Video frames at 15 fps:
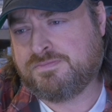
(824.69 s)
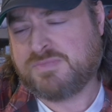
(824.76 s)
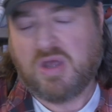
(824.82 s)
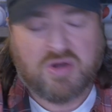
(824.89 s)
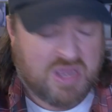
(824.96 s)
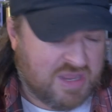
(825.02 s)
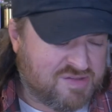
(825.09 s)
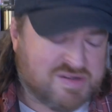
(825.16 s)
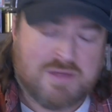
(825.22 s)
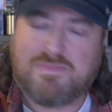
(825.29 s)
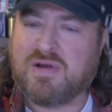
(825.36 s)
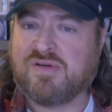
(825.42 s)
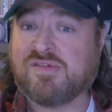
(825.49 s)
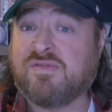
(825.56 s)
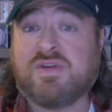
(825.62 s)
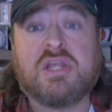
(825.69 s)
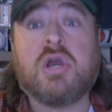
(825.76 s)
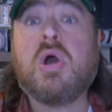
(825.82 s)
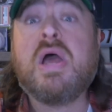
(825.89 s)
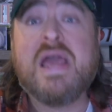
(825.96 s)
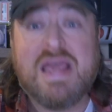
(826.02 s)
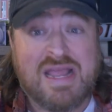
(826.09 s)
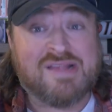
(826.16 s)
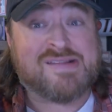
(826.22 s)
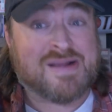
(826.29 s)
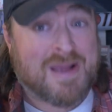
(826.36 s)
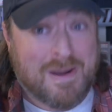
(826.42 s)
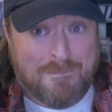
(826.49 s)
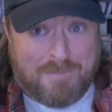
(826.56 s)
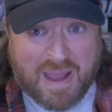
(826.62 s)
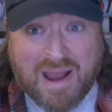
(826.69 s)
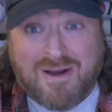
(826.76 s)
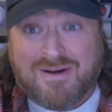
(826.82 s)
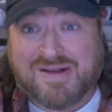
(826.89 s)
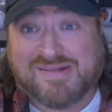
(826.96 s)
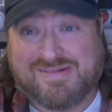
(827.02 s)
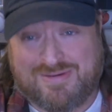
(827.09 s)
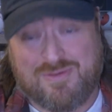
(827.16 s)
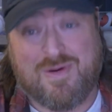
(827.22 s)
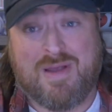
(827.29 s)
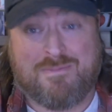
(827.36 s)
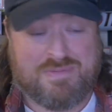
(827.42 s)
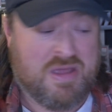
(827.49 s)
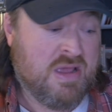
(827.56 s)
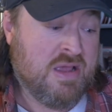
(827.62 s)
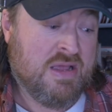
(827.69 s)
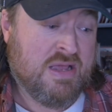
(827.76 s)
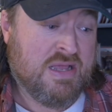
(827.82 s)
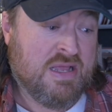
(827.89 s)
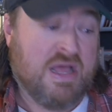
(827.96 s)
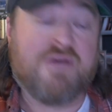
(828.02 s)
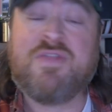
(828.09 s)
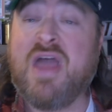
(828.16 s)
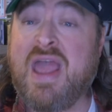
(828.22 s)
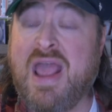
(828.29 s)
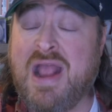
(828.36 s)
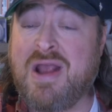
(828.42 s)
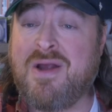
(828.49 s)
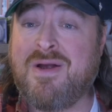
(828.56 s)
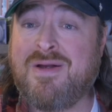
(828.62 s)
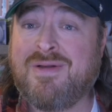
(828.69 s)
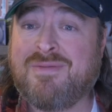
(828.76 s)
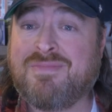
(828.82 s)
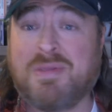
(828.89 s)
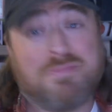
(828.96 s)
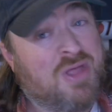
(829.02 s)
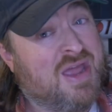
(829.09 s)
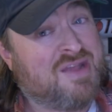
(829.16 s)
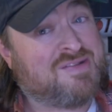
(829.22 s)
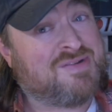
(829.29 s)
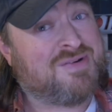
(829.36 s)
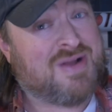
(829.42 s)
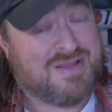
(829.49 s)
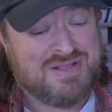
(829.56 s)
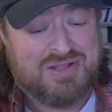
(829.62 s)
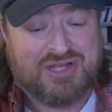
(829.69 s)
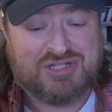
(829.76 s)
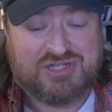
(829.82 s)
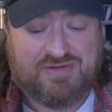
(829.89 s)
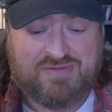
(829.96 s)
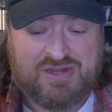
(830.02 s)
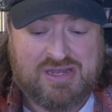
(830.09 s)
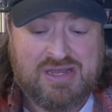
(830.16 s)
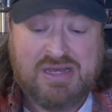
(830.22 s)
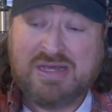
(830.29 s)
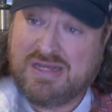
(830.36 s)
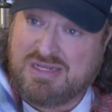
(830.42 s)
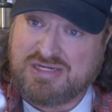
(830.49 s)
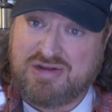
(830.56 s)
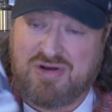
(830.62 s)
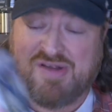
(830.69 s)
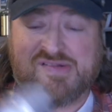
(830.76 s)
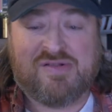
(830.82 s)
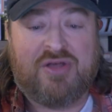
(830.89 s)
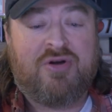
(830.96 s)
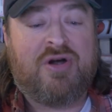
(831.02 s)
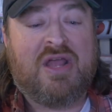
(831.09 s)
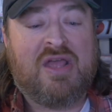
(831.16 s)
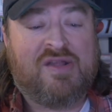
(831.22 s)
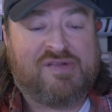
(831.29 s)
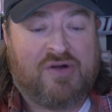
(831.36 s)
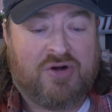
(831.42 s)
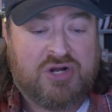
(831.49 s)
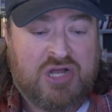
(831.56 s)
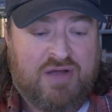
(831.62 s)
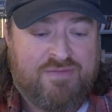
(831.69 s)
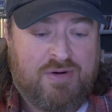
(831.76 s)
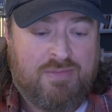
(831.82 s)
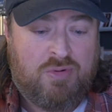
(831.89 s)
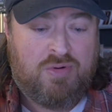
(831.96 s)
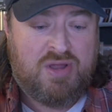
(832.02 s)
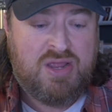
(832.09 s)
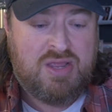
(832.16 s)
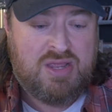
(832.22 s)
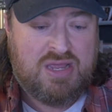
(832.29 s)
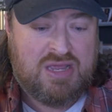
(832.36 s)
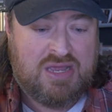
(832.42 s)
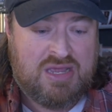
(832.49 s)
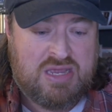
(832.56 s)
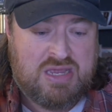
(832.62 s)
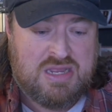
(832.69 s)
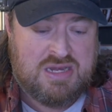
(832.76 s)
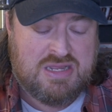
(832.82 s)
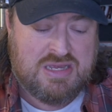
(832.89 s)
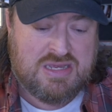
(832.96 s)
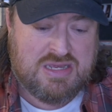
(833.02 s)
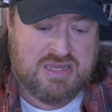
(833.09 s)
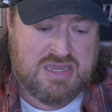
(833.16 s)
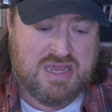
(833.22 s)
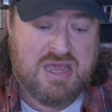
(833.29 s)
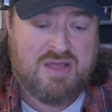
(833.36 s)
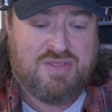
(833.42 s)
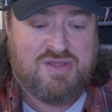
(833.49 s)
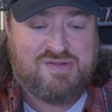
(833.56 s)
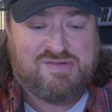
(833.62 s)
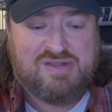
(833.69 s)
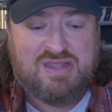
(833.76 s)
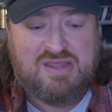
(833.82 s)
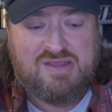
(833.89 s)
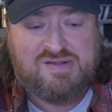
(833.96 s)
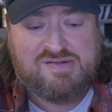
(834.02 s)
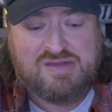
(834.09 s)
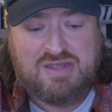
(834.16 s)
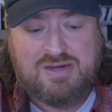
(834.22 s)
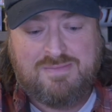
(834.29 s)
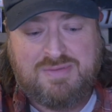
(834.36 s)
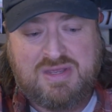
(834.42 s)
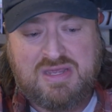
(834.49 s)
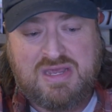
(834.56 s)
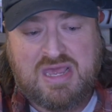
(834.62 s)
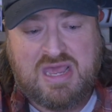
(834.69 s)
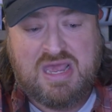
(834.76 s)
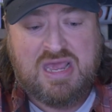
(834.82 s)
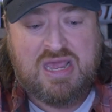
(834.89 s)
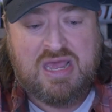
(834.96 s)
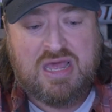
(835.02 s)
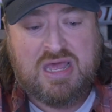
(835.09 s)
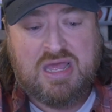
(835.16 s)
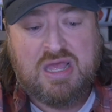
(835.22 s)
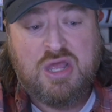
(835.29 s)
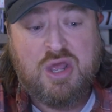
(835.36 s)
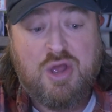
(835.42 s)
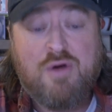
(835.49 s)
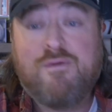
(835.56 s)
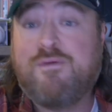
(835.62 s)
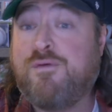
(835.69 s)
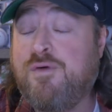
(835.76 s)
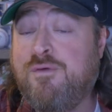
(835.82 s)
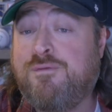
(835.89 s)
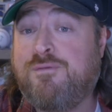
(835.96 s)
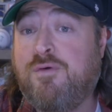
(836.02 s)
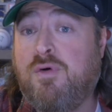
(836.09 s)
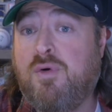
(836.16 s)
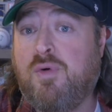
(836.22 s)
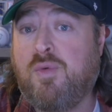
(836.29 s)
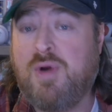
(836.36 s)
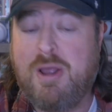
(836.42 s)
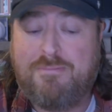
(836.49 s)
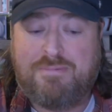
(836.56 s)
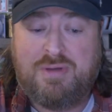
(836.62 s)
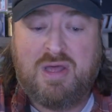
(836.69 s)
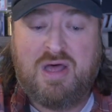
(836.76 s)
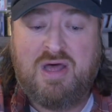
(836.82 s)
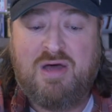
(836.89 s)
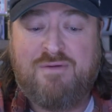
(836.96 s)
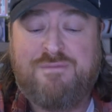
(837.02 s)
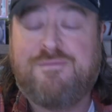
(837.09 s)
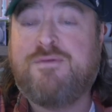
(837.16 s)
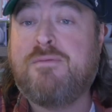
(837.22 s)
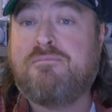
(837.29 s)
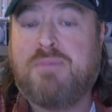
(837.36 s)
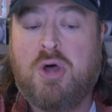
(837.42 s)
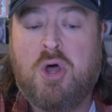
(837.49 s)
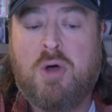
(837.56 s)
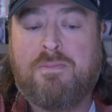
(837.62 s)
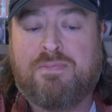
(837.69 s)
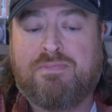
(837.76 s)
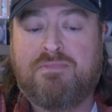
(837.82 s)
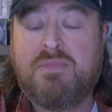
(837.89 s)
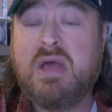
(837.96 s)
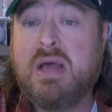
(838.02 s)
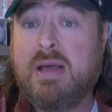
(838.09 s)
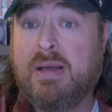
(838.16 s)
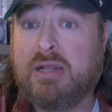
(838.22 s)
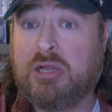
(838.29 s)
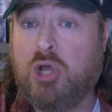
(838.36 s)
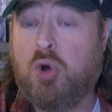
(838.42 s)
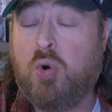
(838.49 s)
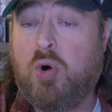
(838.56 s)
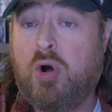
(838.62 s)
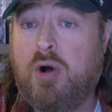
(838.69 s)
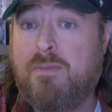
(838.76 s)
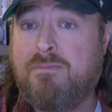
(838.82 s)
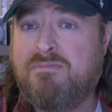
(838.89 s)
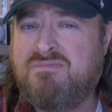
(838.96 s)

Okay, it's a comparison video. It's a comparison rip of the hanger, the blaster, and the longevity. Darius Leonard is our cover boy, and uh, yeah, this is going to be a uh, fruitful rip of football, lower,